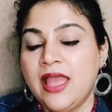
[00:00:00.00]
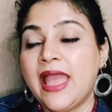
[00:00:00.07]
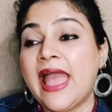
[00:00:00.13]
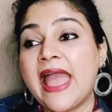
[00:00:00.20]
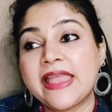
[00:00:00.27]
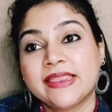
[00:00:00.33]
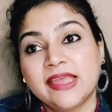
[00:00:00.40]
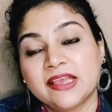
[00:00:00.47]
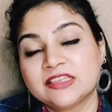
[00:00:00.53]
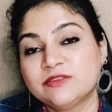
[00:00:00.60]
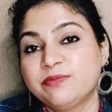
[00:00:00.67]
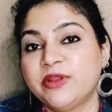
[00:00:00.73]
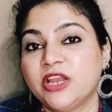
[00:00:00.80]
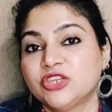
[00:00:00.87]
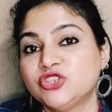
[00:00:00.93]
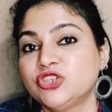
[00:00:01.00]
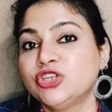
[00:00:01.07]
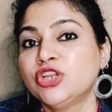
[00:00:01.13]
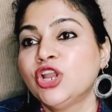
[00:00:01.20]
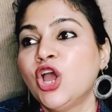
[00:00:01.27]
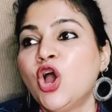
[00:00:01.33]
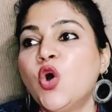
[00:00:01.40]
and the
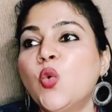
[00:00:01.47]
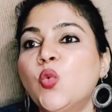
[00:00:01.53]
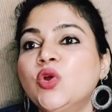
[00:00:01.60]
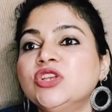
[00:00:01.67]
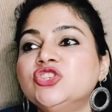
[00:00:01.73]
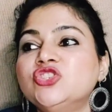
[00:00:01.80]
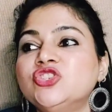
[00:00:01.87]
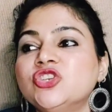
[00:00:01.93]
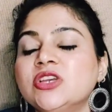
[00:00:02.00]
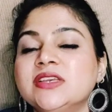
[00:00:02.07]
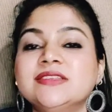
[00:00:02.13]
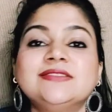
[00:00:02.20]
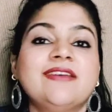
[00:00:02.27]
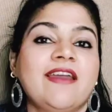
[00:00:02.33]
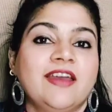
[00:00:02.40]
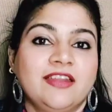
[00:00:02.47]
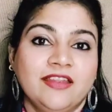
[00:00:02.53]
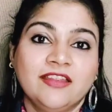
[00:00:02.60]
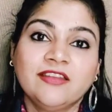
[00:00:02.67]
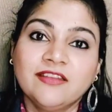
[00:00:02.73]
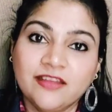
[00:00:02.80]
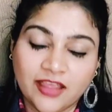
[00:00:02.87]
expression which is there
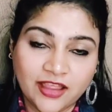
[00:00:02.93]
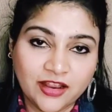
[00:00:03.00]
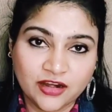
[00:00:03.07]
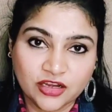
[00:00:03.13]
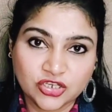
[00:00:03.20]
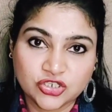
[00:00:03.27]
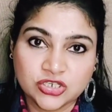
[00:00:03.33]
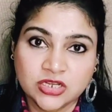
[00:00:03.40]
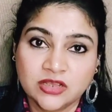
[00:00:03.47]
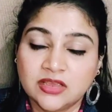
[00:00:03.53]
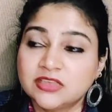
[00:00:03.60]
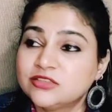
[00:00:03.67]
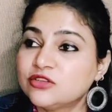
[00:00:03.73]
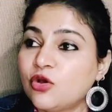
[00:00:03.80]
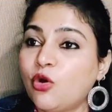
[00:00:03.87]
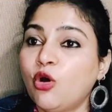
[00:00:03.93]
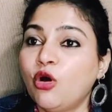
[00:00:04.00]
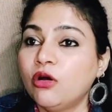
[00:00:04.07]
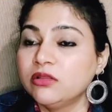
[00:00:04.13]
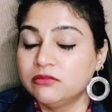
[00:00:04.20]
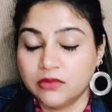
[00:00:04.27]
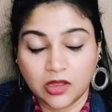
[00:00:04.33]
in English is
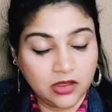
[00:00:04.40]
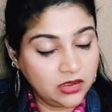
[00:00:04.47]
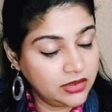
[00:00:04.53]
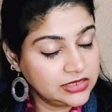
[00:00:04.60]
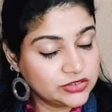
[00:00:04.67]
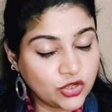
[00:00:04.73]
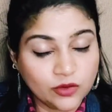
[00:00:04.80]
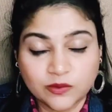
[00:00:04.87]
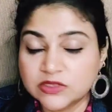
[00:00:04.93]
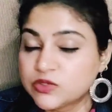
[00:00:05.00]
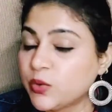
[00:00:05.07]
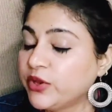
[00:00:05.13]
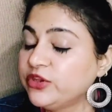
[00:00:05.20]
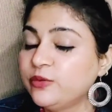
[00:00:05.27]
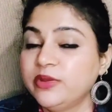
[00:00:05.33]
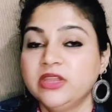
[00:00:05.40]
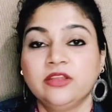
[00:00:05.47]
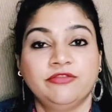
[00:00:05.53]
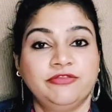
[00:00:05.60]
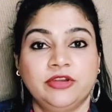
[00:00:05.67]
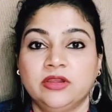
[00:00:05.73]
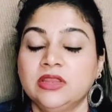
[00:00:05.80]
always going to be
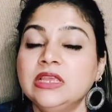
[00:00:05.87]
different.